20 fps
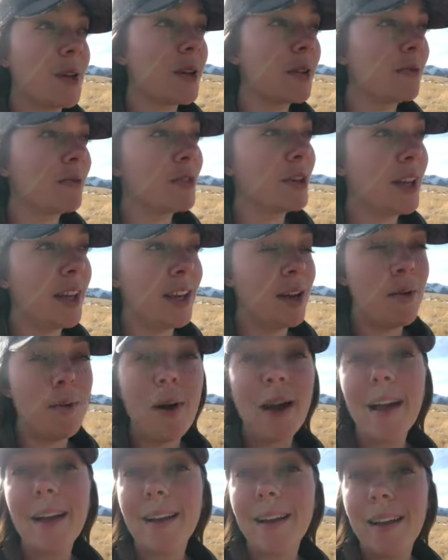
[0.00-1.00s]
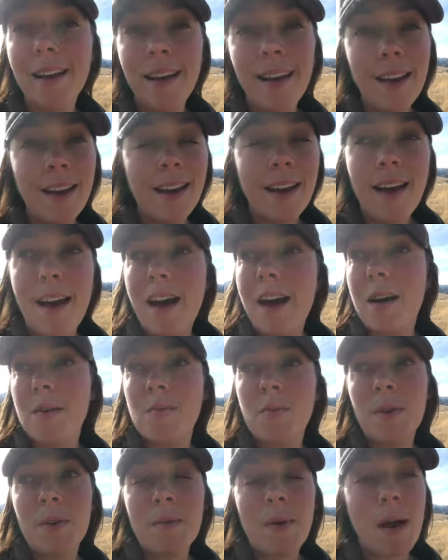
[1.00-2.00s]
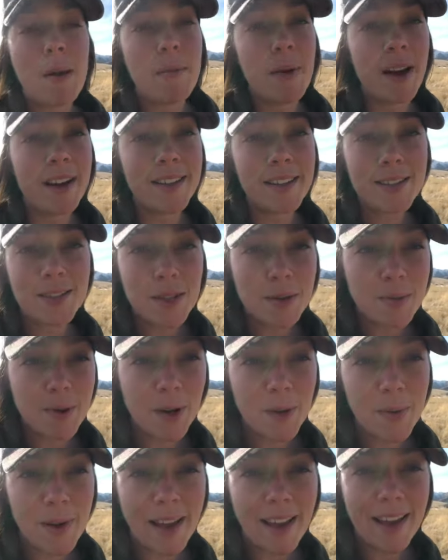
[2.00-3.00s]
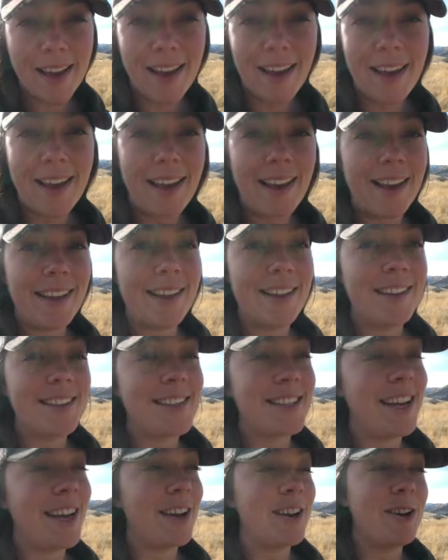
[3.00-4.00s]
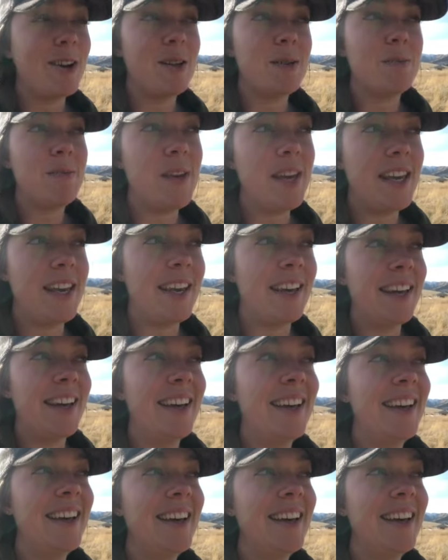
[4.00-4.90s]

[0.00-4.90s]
learn really quick. Um, we might bond super quick, and it could be